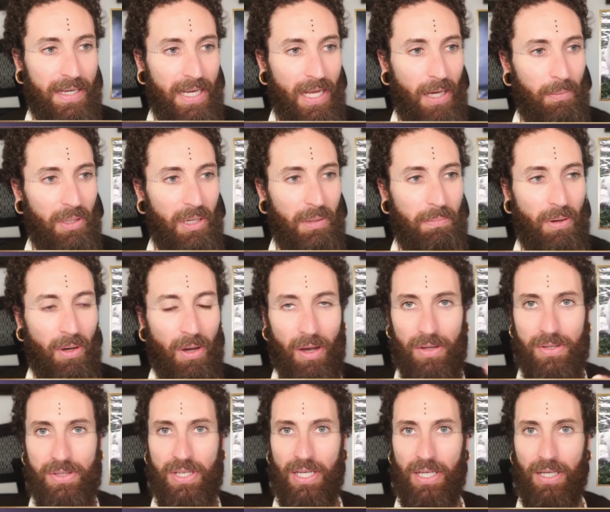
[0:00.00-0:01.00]
Now I'm going to
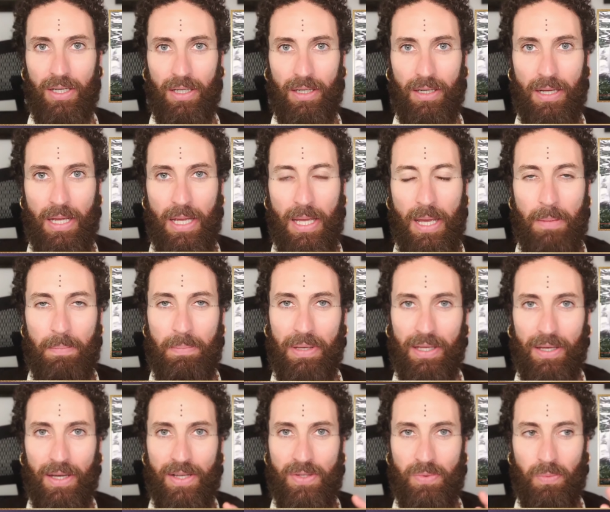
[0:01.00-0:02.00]
pause here
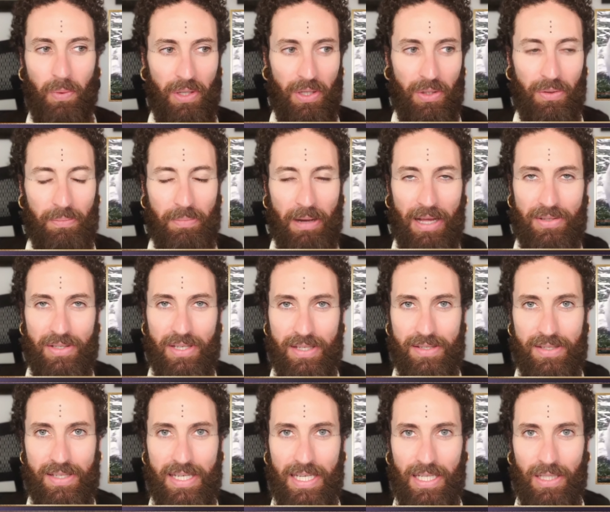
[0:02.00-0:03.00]
because what you're about to
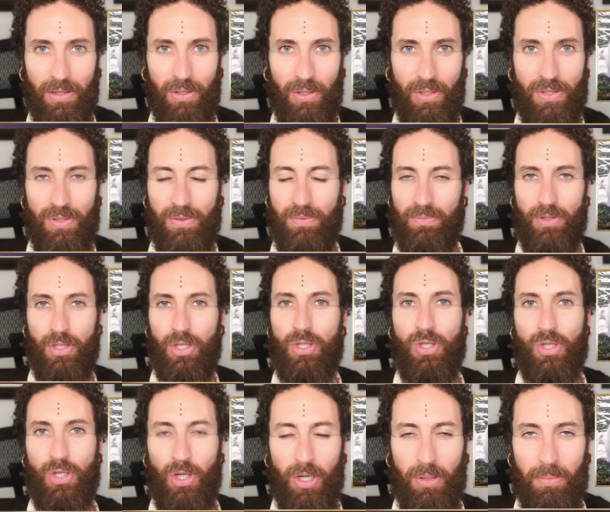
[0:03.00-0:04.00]
see looks
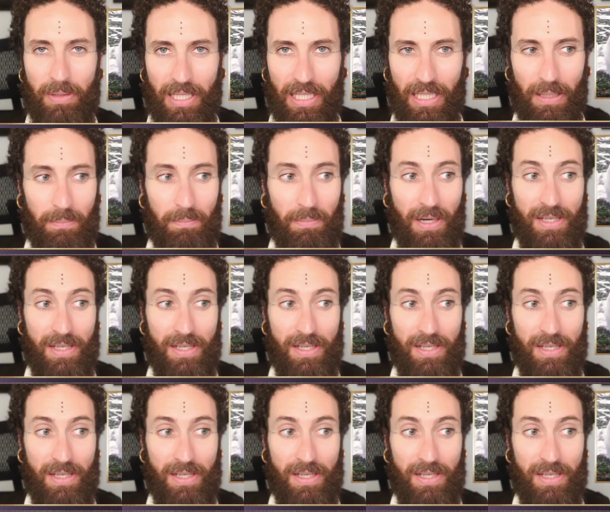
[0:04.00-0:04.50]
disturbing,